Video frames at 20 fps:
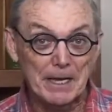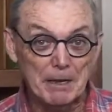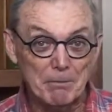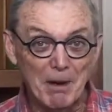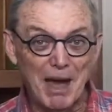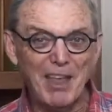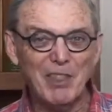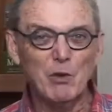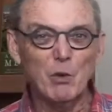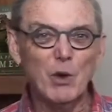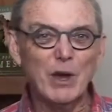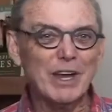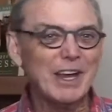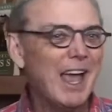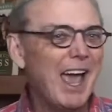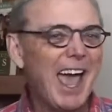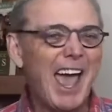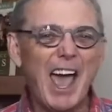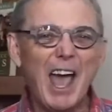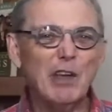And by the way,
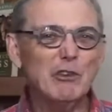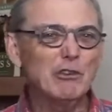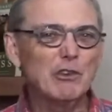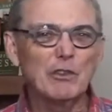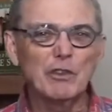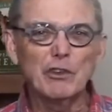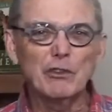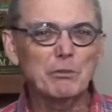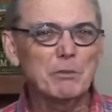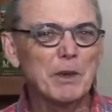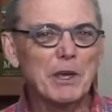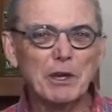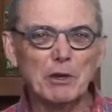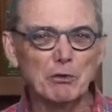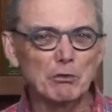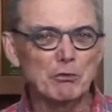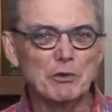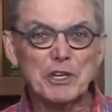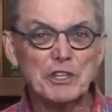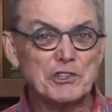hasn't this been
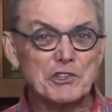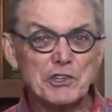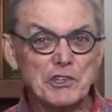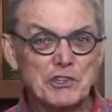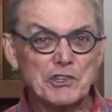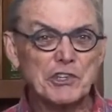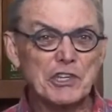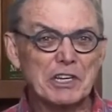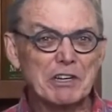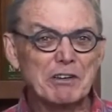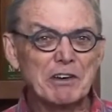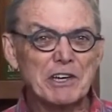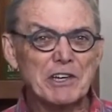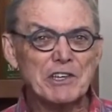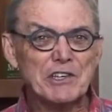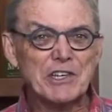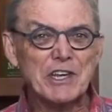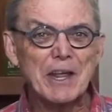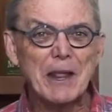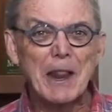a rich
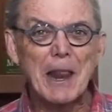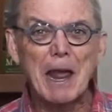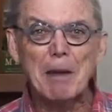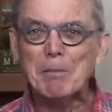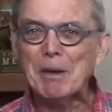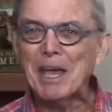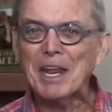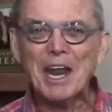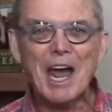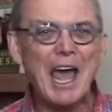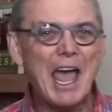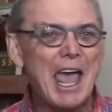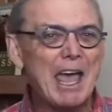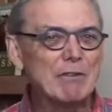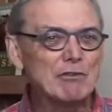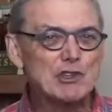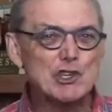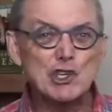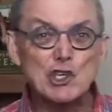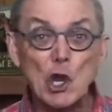series? Man, I
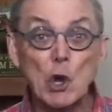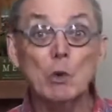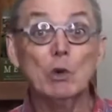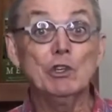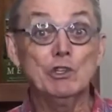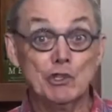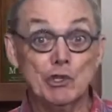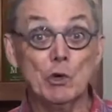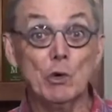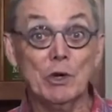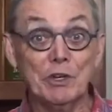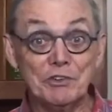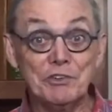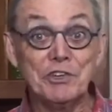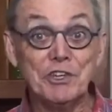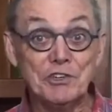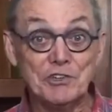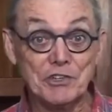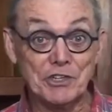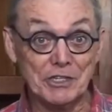have so enjoyed
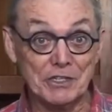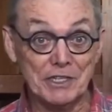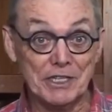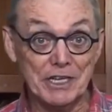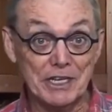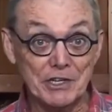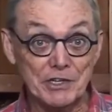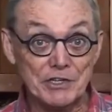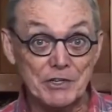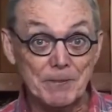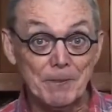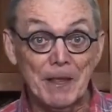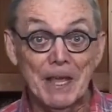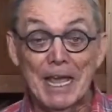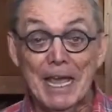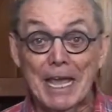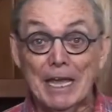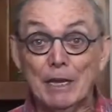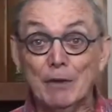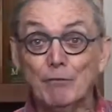teaching this.
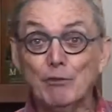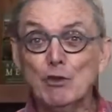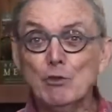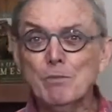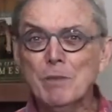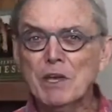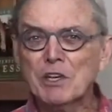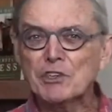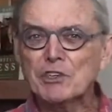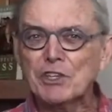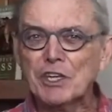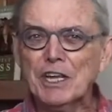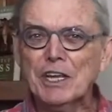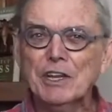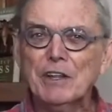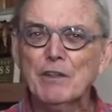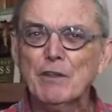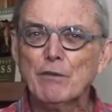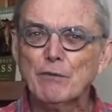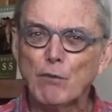And if you missed
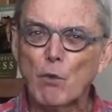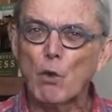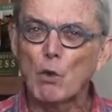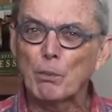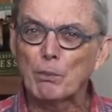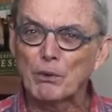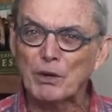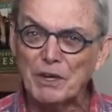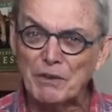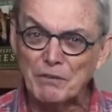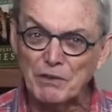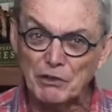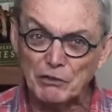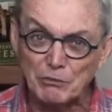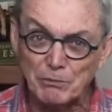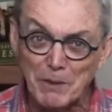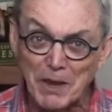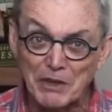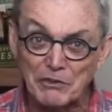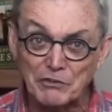any of the 4
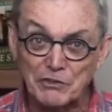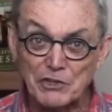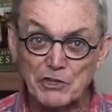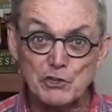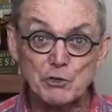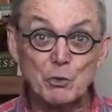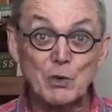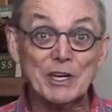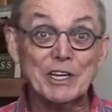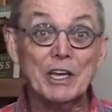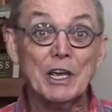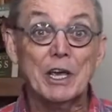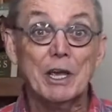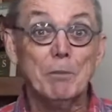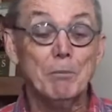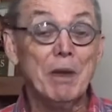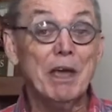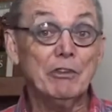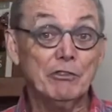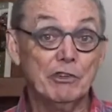previous
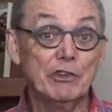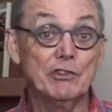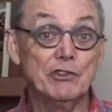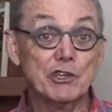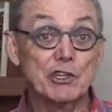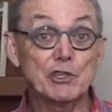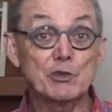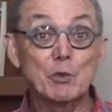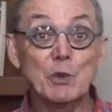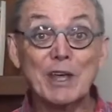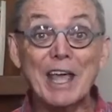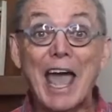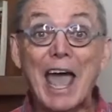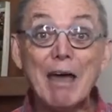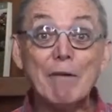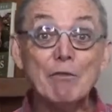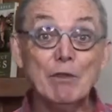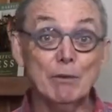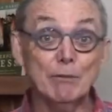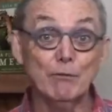messages, we
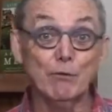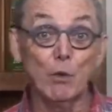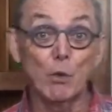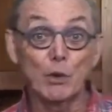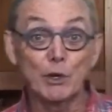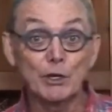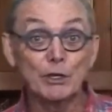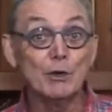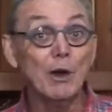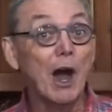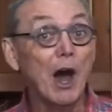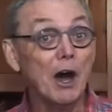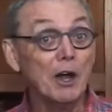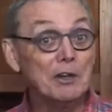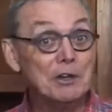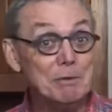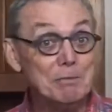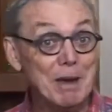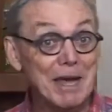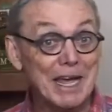have them for you
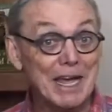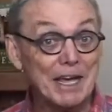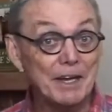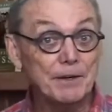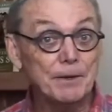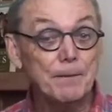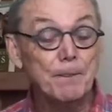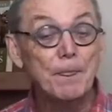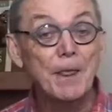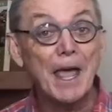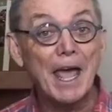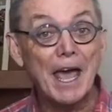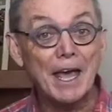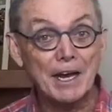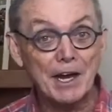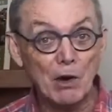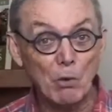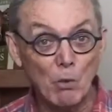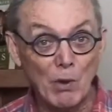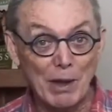on demand
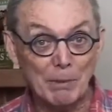at our